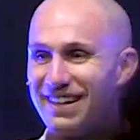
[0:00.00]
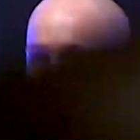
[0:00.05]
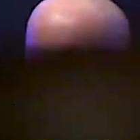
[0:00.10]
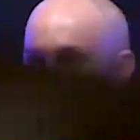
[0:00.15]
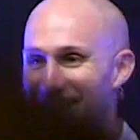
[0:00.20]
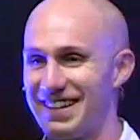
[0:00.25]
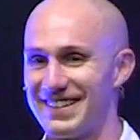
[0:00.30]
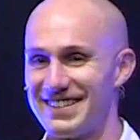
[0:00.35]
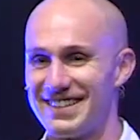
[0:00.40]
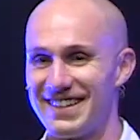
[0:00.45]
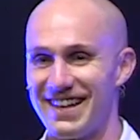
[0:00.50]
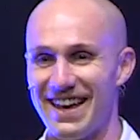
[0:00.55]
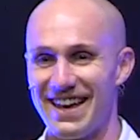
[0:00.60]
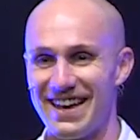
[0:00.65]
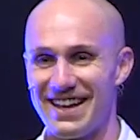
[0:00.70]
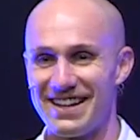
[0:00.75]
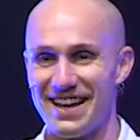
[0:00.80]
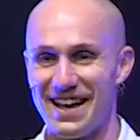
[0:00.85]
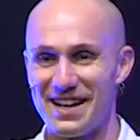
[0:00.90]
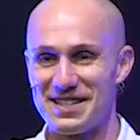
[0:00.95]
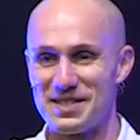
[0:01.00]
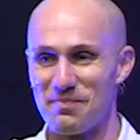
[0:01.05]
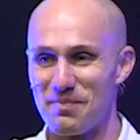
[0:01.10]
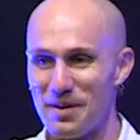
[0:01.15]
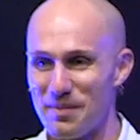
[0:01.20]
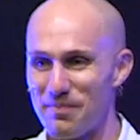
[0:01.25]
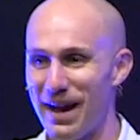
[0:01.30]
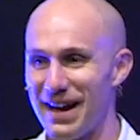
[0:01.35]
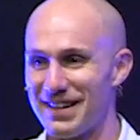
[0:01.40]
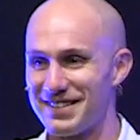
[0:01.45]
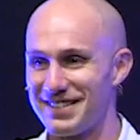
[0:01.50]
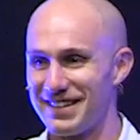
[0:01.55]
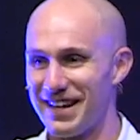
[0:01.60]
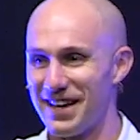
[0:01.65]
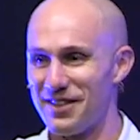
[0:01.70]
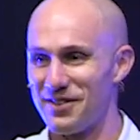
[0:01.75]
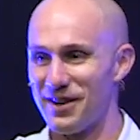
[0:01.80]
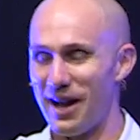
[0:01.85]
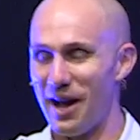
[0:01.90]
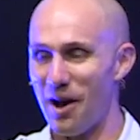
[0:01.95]
again and uh, to be back
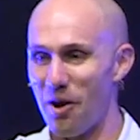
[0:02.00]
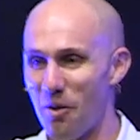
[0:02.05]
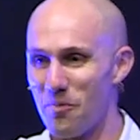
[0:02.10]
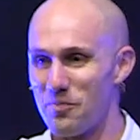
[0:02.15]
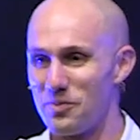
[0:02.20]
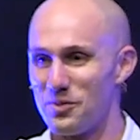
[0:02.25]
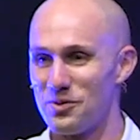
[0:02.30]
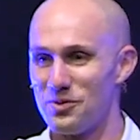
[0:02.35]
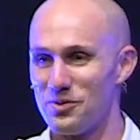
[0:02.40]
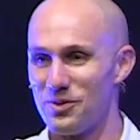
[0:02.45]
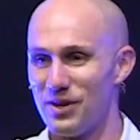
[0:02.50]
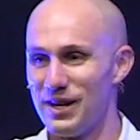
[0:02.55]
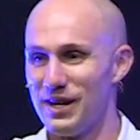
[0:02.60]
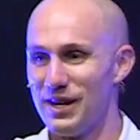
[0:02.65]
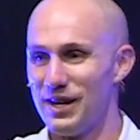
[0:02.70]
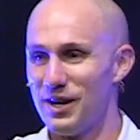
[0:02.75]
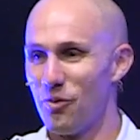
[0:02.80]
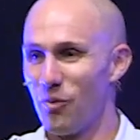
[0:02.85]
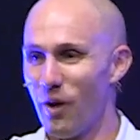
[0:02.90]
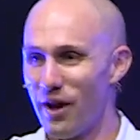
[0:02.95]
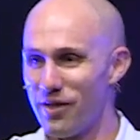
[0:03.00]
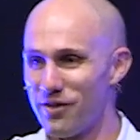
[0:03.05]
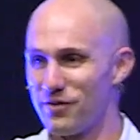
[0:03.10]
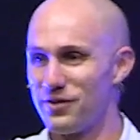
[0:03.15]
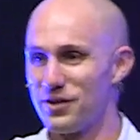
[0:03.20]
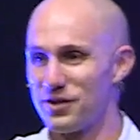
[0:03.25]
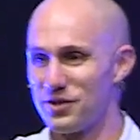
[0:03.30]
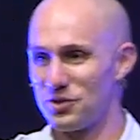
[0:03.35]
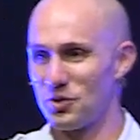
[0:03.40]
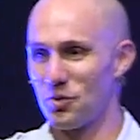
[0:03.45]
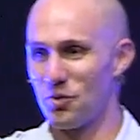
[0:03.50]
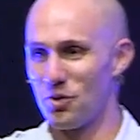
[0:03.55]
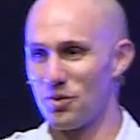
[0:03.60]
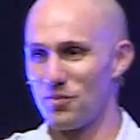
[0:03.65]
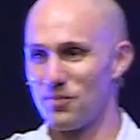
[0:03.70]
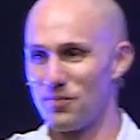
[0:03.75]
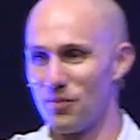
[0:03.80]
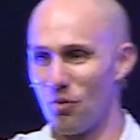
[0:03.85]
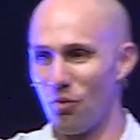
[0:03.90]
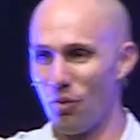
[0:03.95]
together. And I hope you weather the
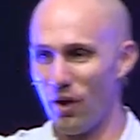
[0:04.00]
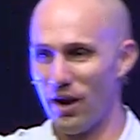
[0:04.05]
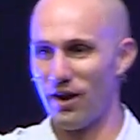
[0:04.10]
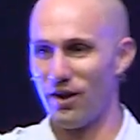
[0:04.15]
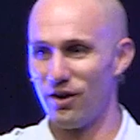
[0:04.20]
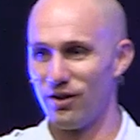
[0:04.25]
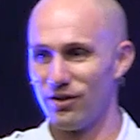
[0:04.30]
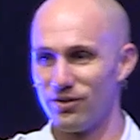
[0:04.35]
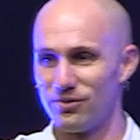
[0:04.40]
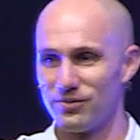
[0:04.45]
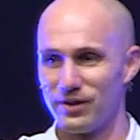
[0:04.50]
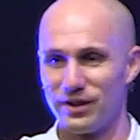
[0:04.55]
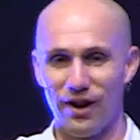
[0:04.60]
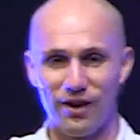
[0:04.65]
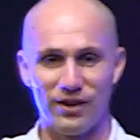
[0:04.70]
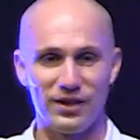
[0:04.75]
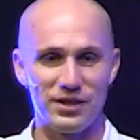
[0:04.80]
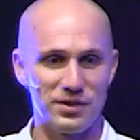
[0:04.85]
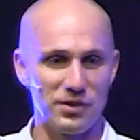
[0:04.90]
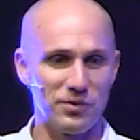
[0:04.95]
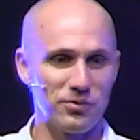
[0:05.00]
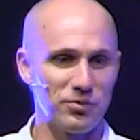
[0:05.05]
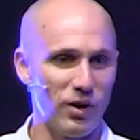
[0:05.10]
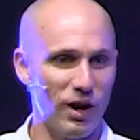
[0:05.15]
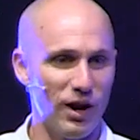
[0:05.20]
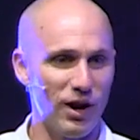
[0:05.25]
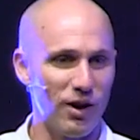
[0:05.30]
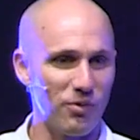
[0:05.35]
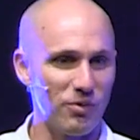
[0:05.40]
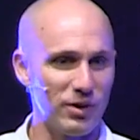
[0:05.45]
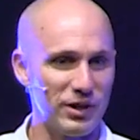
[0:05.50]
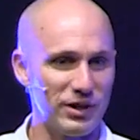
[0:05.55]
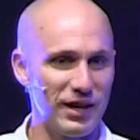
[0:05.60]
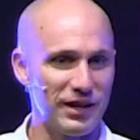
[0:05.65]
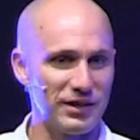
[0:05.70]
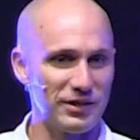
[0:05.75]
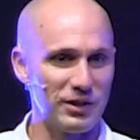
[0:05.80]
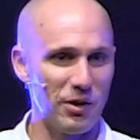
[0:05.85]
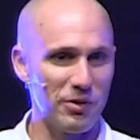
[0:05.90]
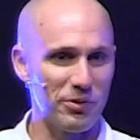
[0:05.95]
storm well, regardless of uh, what you
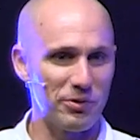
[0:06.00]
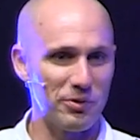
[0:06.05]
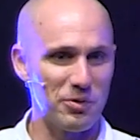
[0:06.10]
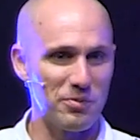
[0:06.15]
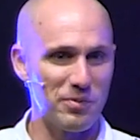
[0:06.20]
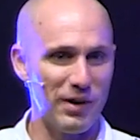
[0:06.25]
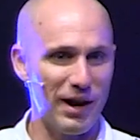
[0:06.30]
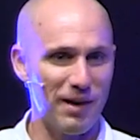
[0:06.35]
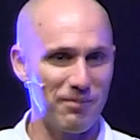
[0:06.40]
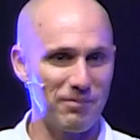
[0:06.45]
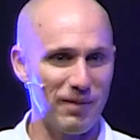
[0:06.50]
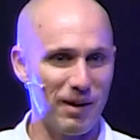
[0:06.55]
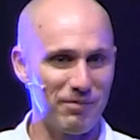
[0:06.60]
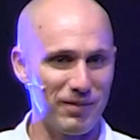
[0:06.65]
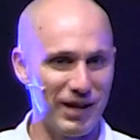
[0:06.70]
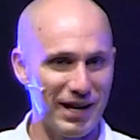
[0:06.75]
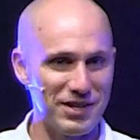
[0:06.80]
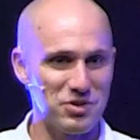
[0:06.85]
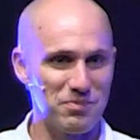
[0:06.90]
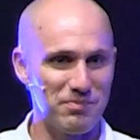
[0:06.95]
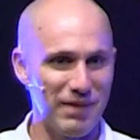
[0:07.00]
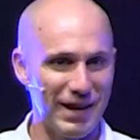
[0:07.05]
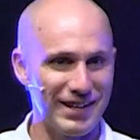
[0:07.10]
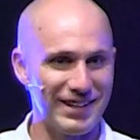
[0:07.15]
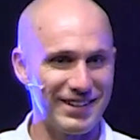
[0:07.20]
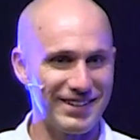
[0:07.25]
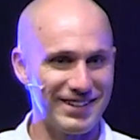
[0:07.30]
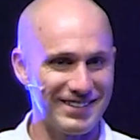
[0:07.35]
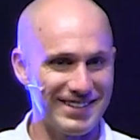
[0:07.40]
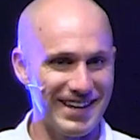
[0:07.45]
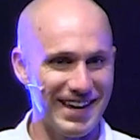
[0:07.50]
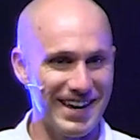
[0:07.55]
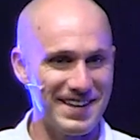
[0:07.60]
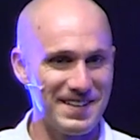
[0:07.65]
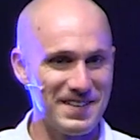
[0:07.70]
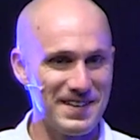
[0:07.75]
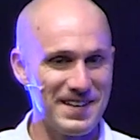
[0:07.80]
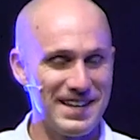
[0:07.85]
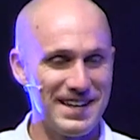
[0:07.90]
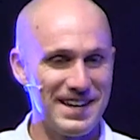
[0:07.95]
had to go through. But I'm, I'm, glad you made it here today.
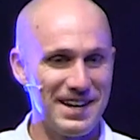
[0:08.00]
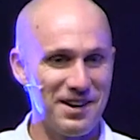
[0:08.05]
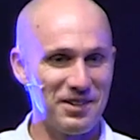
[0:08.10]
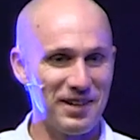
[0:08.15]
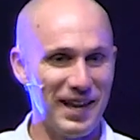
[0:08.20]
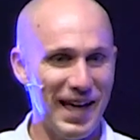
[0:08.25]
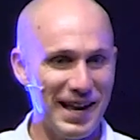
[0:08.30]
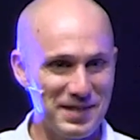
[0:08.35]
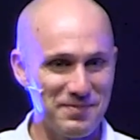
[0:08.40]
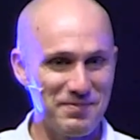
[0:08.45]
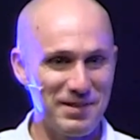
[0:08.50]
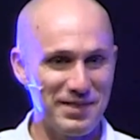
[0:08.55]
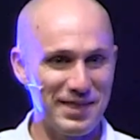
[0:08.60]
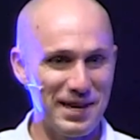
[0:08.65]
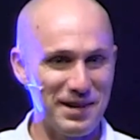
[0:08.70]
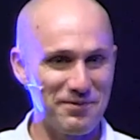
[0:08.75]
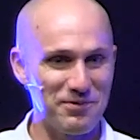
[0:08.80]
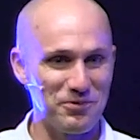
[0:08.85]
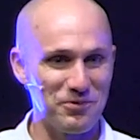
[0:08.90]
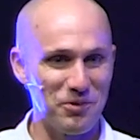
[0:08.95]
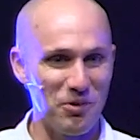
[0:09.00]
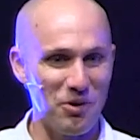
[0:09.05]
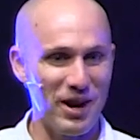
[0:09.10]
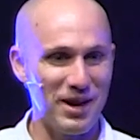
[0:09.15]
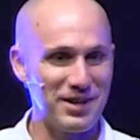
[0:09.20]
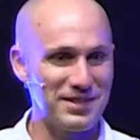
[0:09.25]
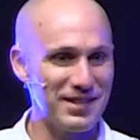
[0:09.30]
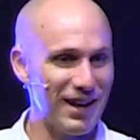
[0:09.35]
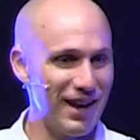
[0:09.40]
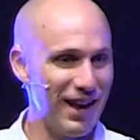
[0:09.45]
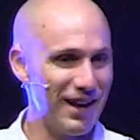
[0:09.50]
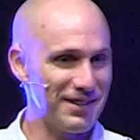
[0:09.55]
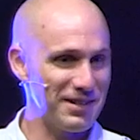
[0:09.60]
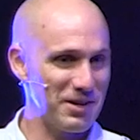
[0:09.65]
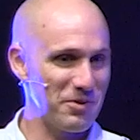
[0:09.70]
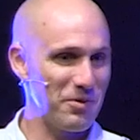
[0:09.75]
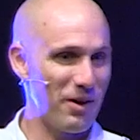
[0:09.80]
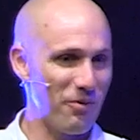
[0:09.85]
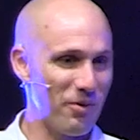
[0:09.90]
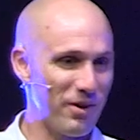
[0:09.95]
A lot to be thankful for. And i t- I'll
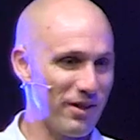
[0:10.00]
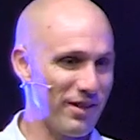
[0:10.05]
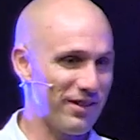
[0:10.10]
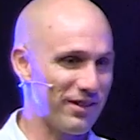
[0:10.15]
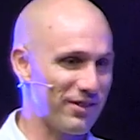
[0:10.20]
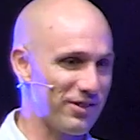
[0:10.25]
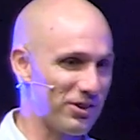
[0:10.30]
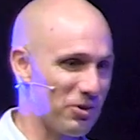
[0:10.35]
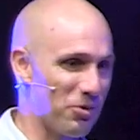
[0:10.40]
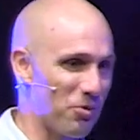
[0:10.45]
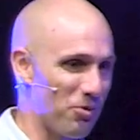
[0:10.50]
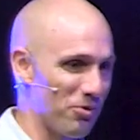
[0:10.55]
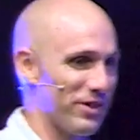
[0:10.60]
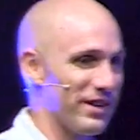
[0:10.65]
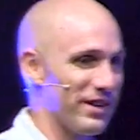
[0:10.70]
tell you what, one of the, the, cool